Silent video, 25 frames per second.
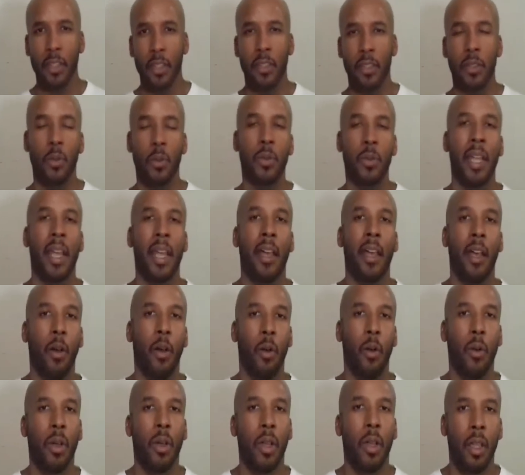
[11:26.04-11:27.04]
So
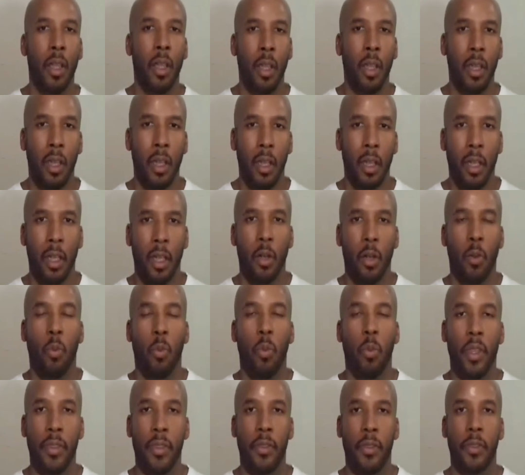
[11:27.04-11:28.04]
now,
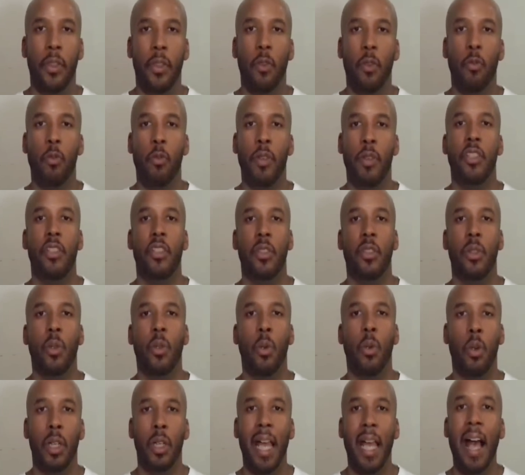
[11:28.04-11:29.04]
with the
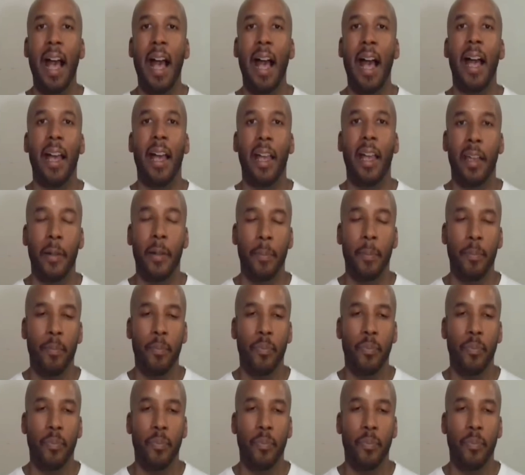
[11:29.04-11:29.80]
restored eye,